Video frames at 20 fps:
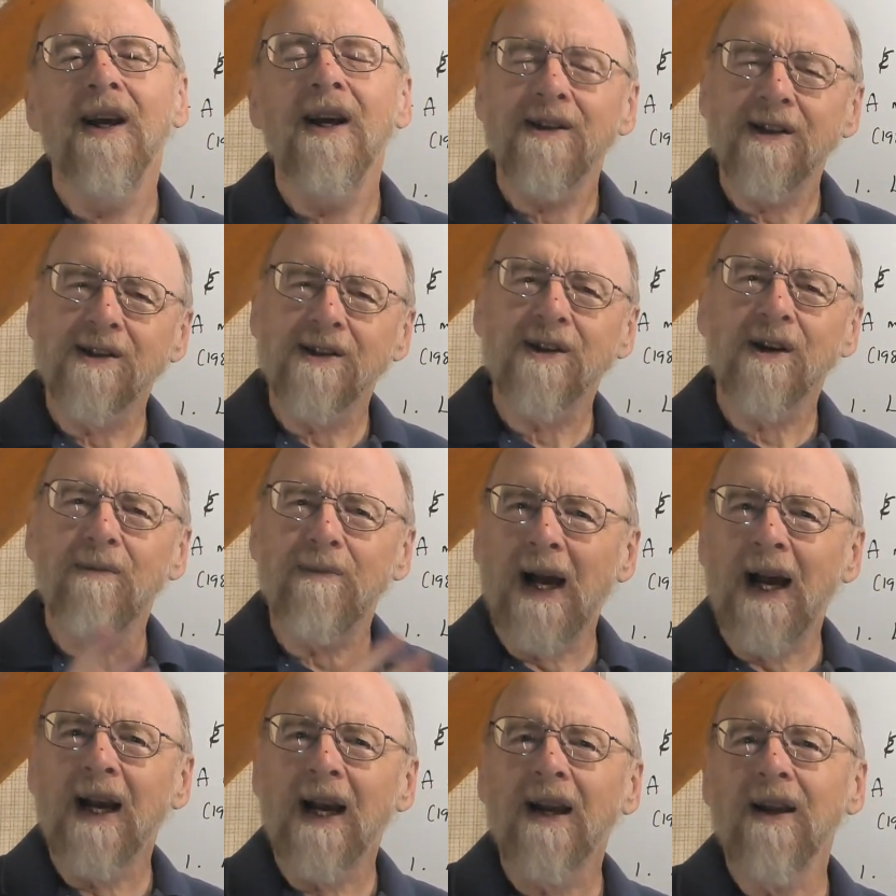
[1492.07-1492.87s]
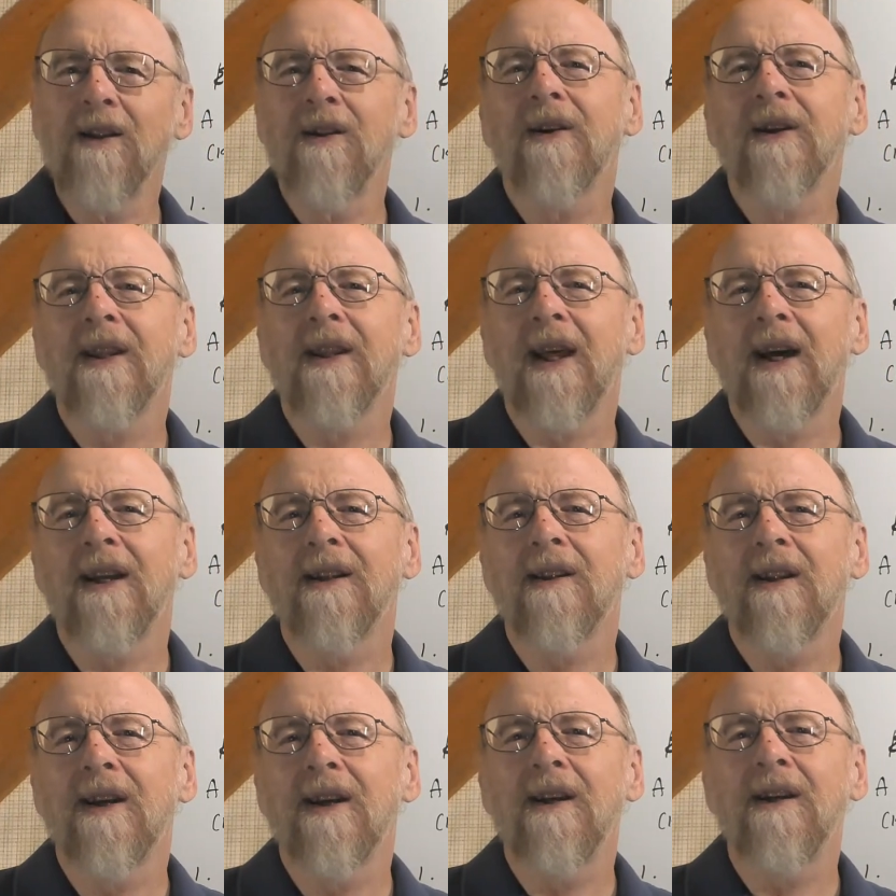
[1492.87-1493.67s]
Just go back and look at that
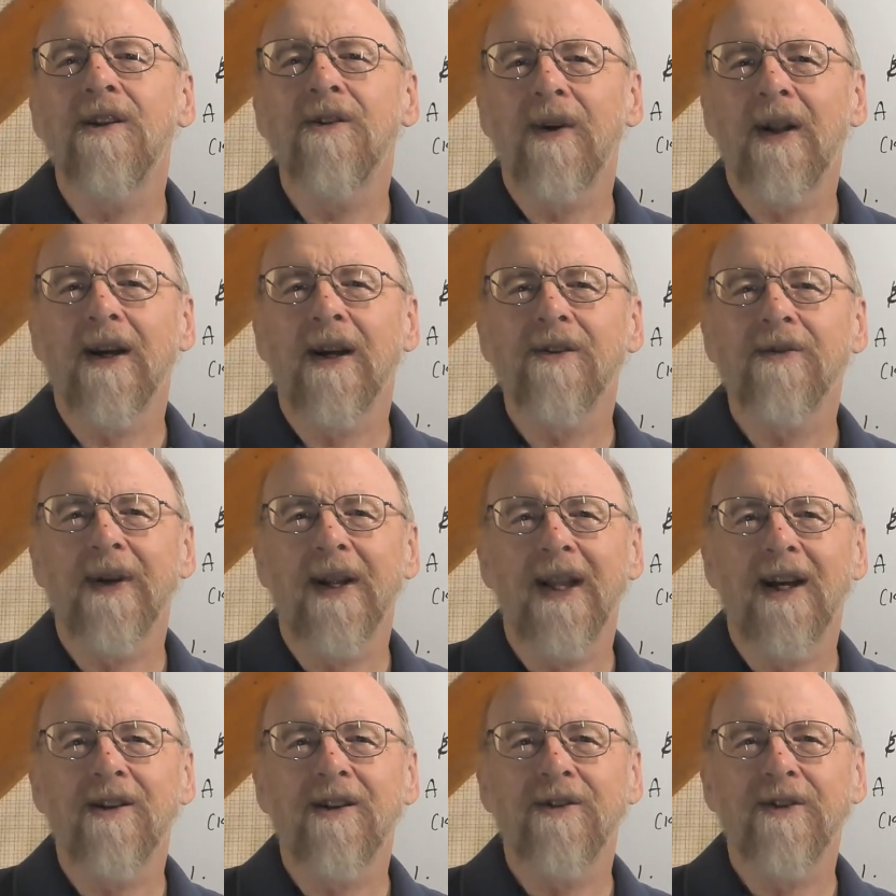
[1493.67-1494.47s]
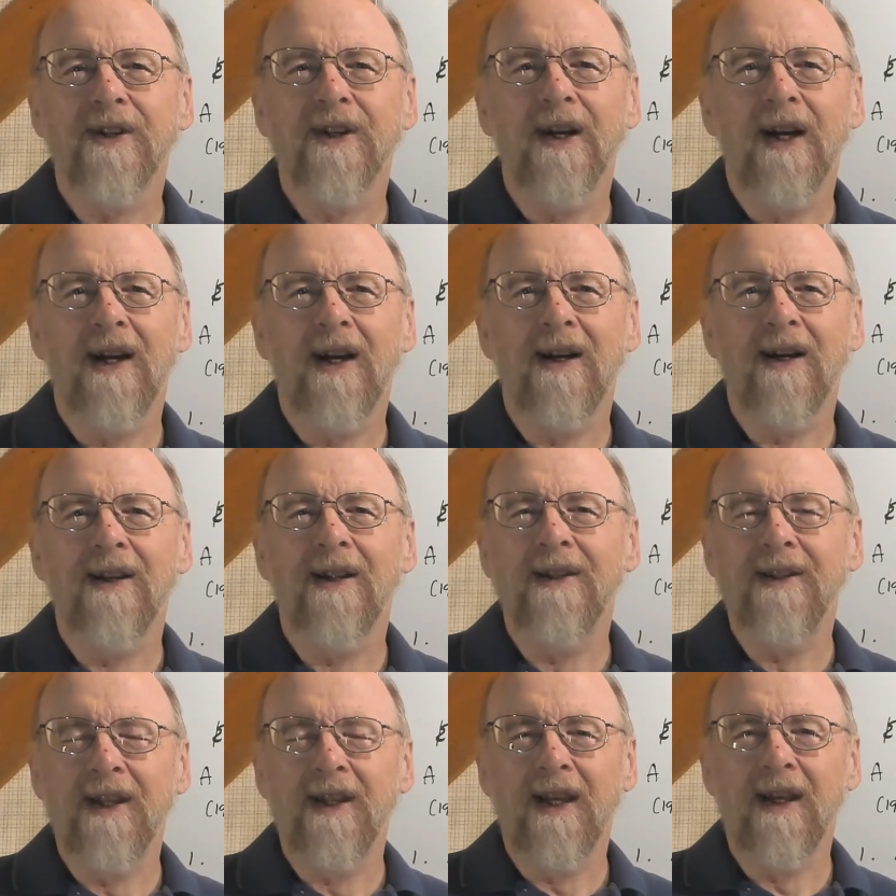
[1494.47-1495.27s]
introductory lecture
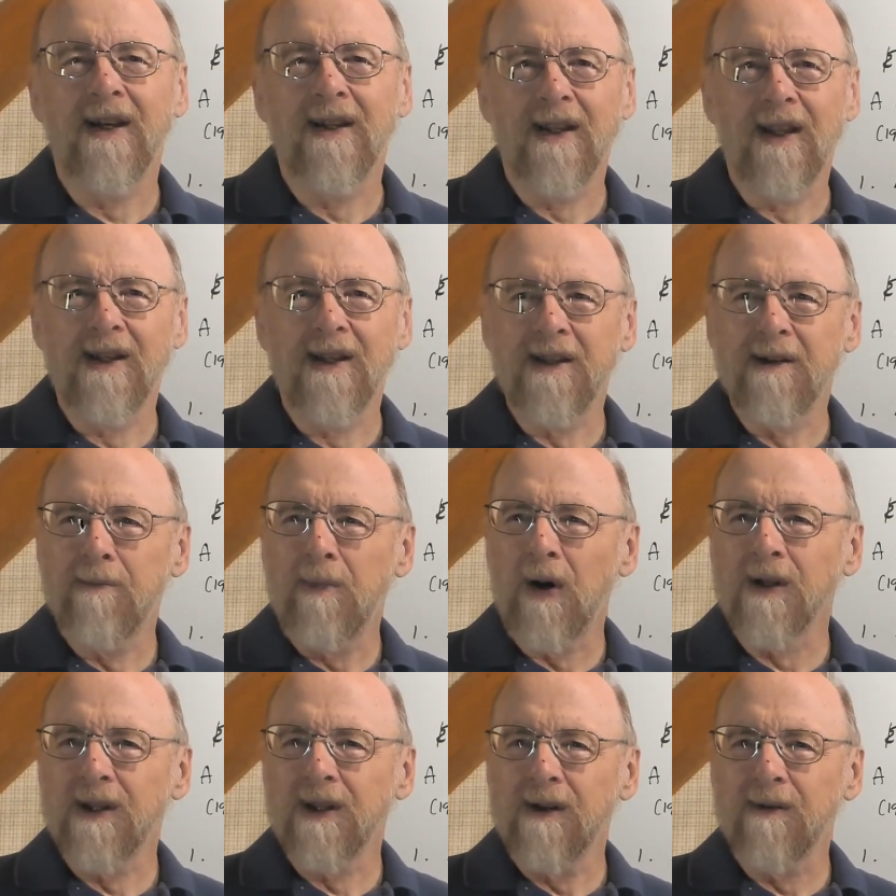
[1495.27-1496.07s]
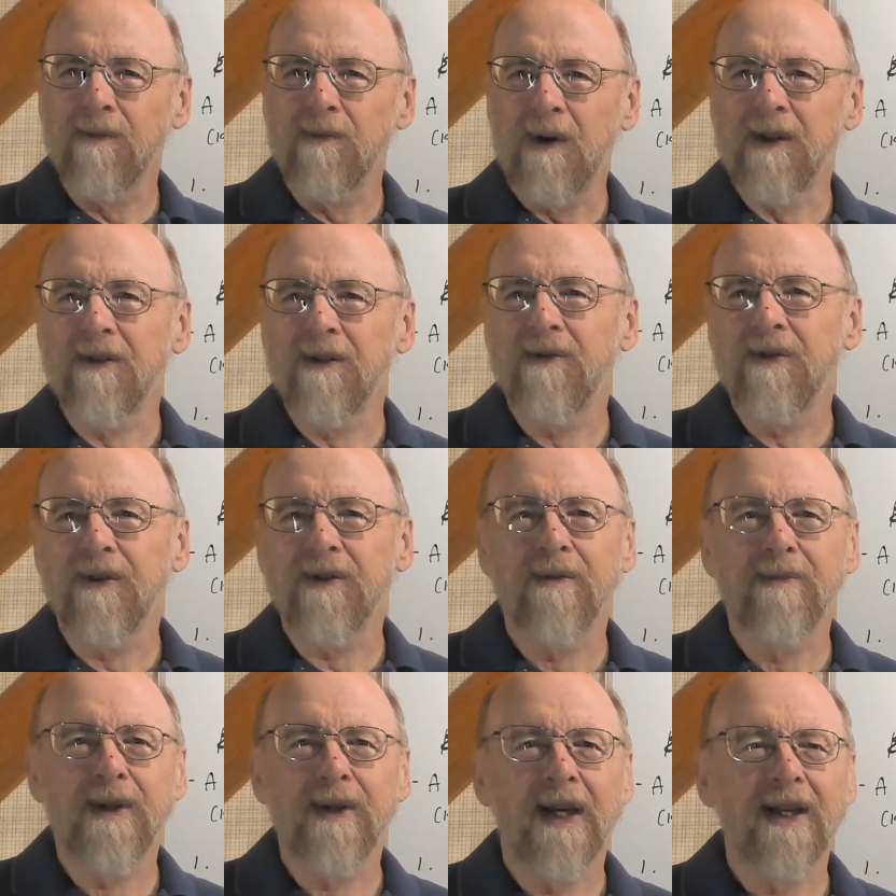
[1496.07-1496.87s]
in the part that went through
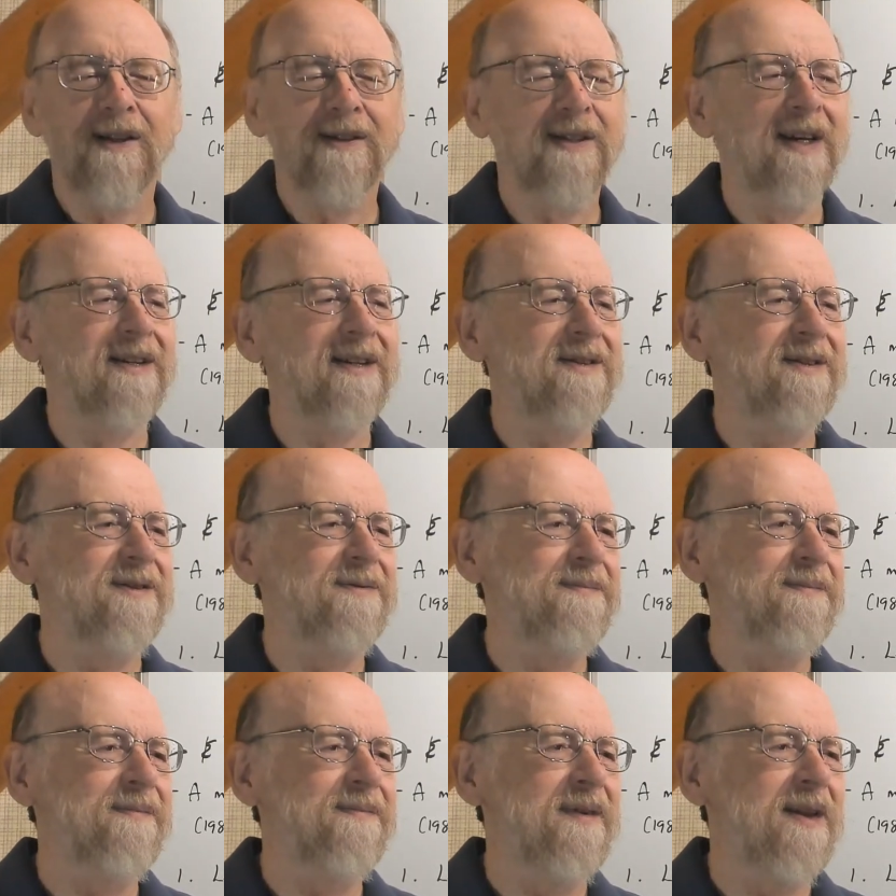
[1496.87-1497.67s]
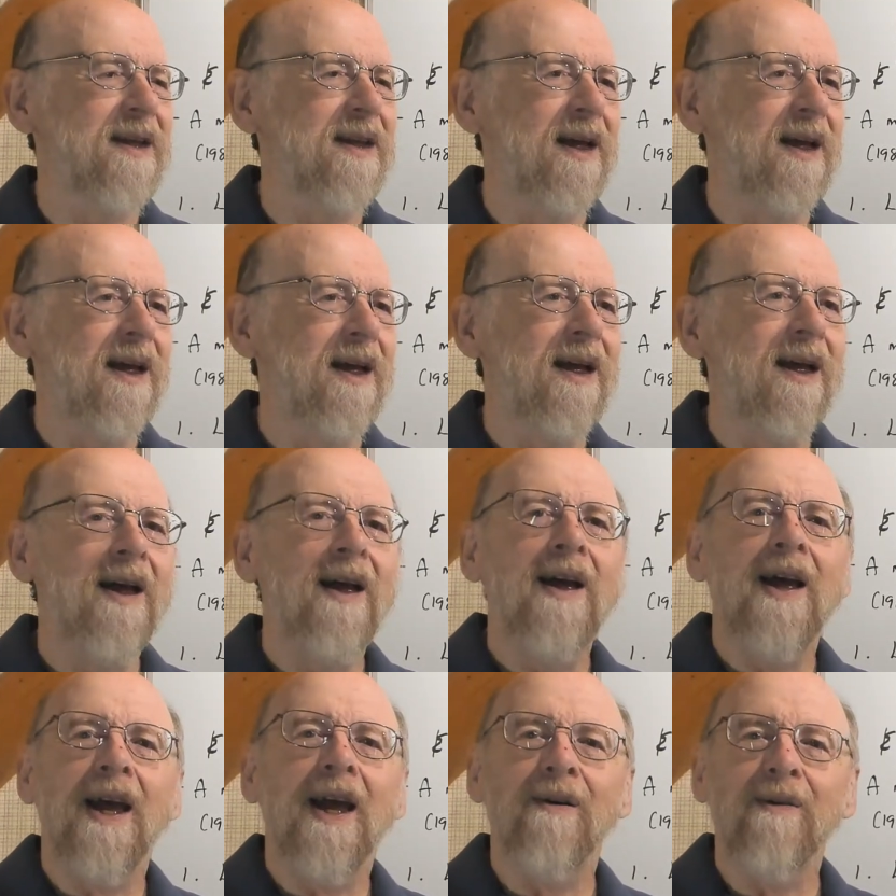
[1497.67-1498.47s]
some data sets.
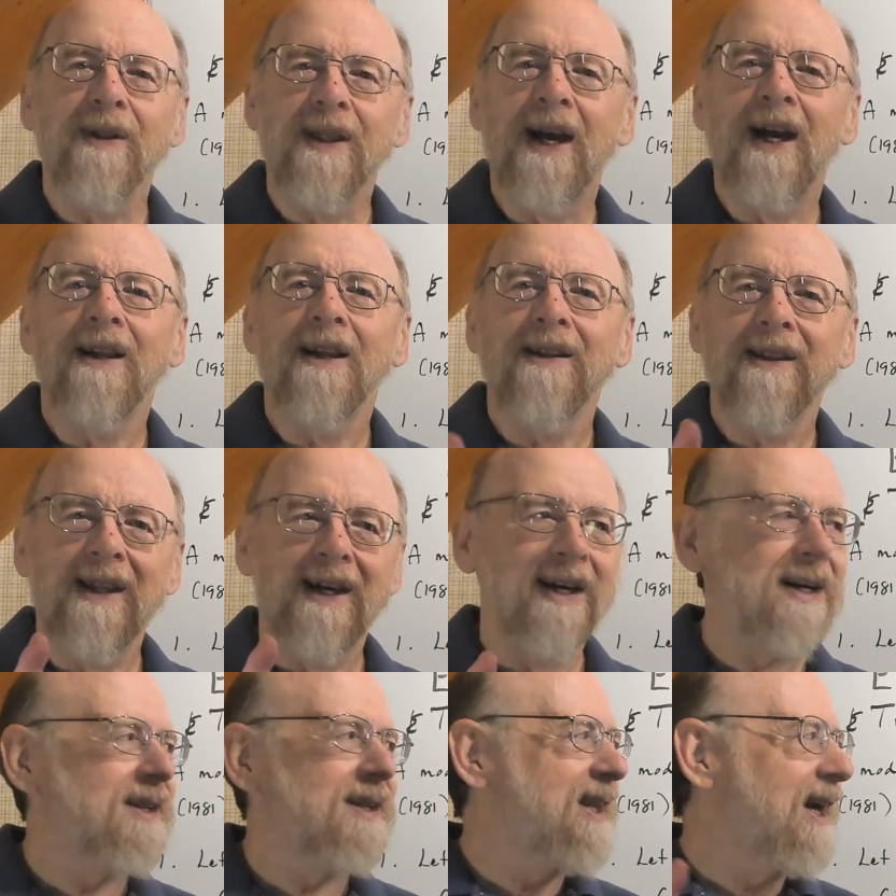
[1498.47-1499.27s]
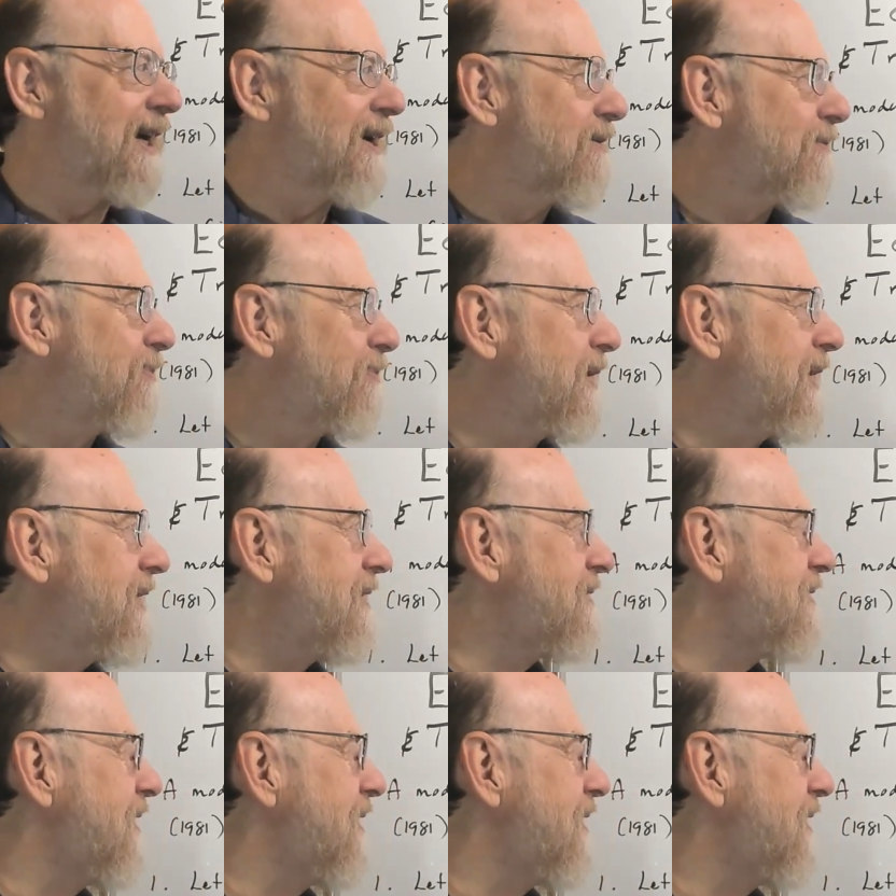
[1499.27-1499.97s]
And with that, that completes